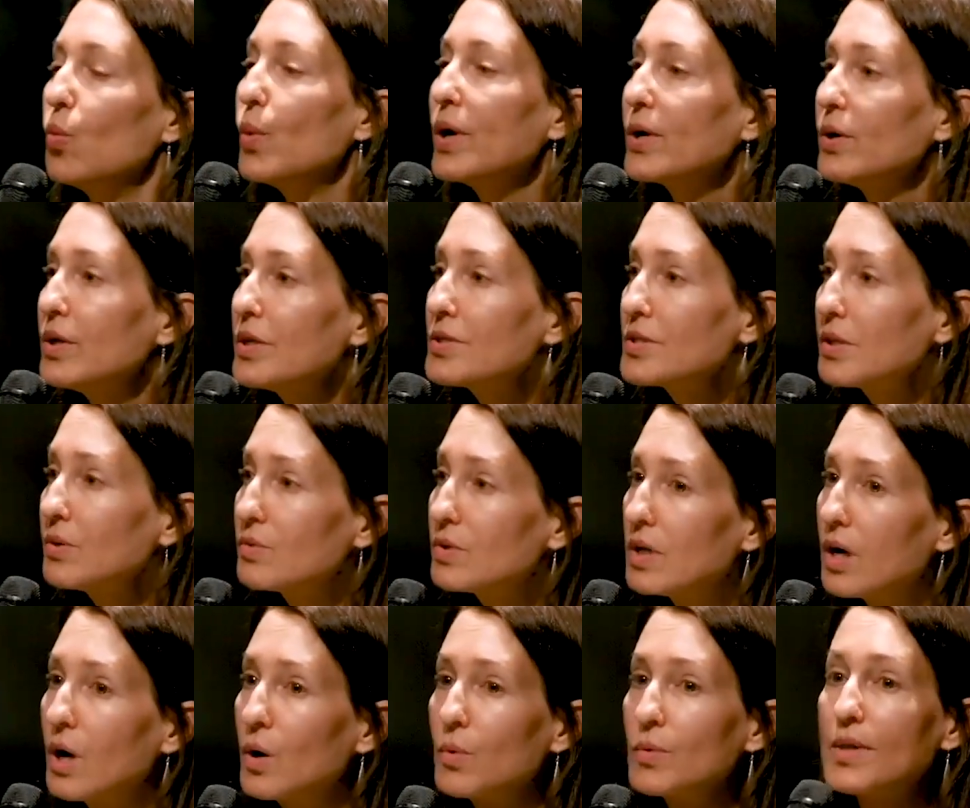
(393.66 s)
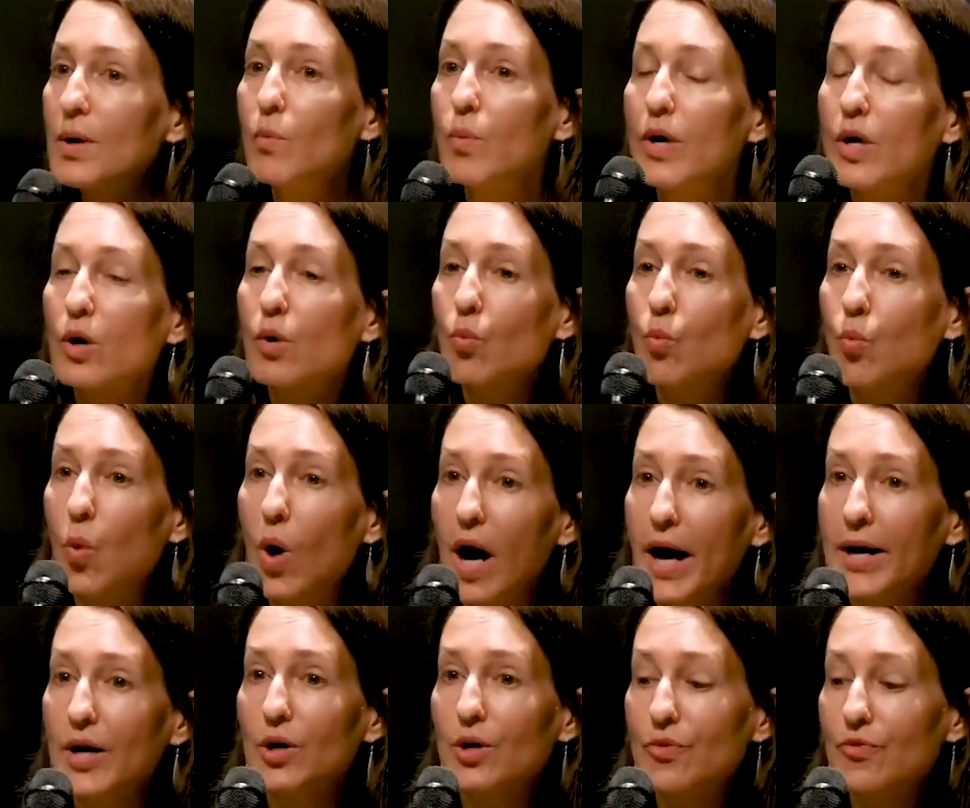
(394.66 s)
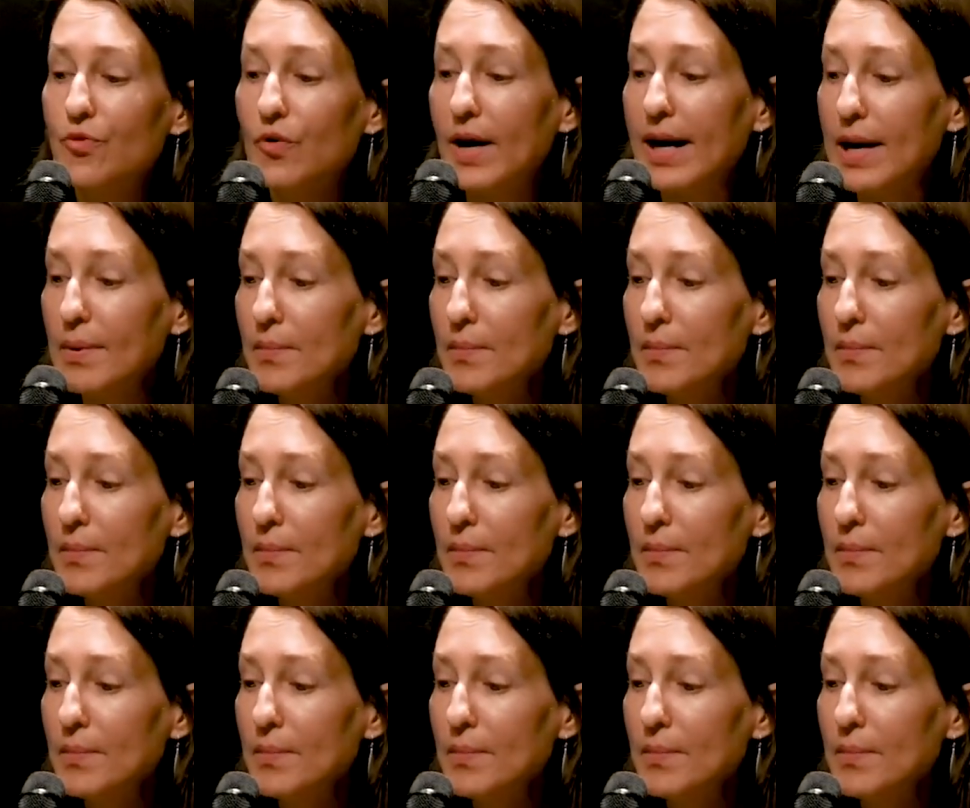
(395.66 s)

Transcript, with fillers: We also know that we are wired for